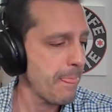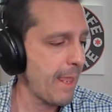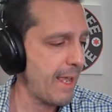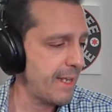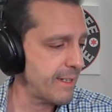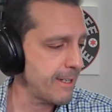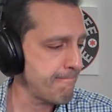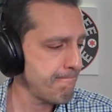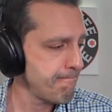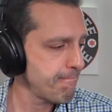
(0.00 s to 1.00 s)
and um,
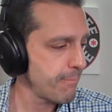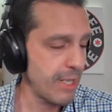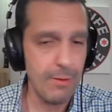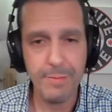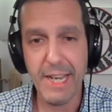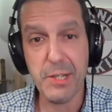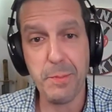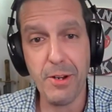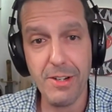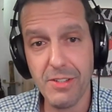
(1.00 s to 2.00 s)
you know
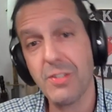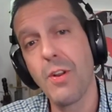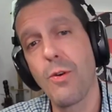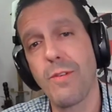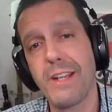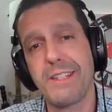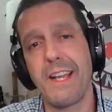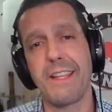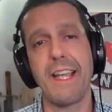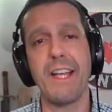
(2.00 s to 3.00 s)
experienced no rust
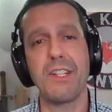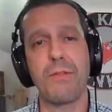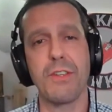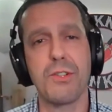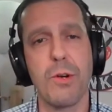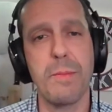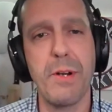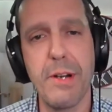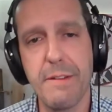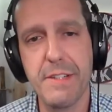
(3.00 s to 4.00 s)
on the edge for the short
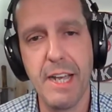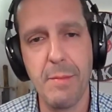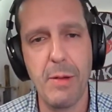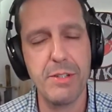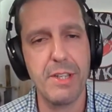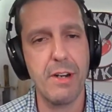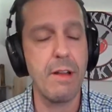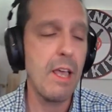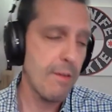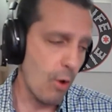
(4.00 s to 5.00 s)
period of time I was there.
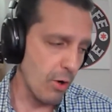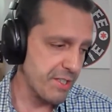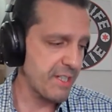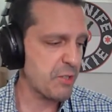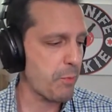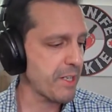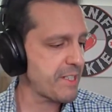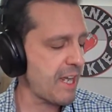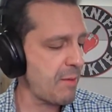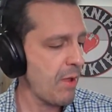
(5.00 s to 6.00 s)
Of course, it is
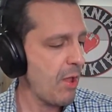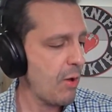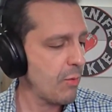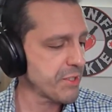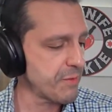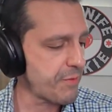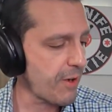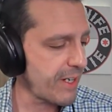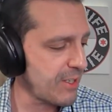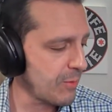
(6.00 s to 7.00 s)
springtime, wasn't
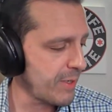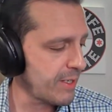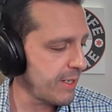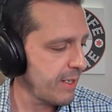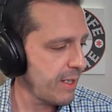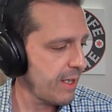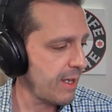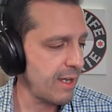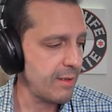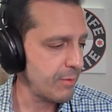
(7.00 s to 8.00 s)
very humid.
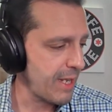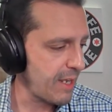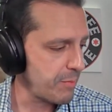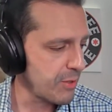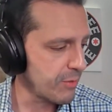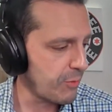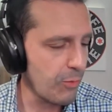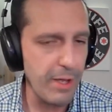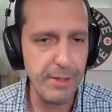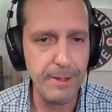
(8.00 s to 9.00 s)
Uh, we had beautiful
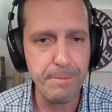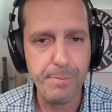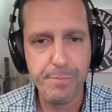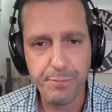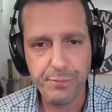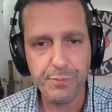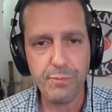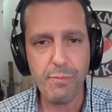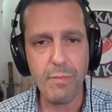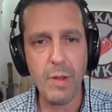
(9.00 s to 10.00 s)
weather,
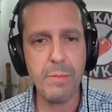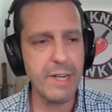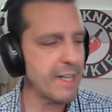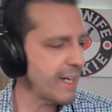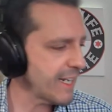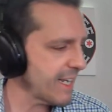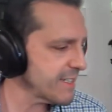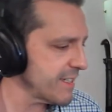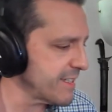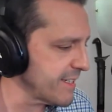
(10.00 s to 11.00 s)
but in any
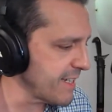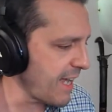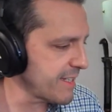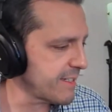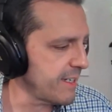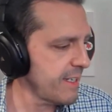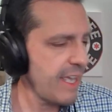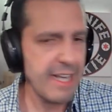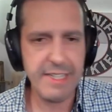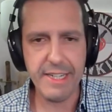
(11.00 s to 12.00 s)
case, it did not uh,
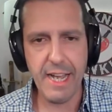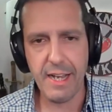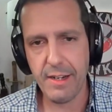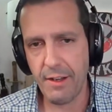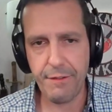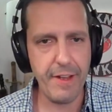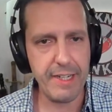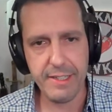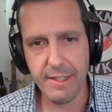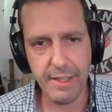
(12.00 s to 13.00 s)
it did not
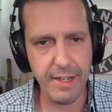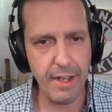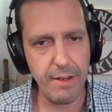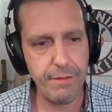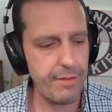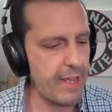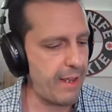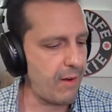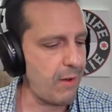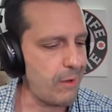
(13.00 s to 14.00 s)
affect the knife
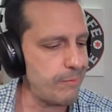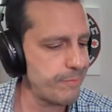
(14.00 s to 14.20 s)
at all.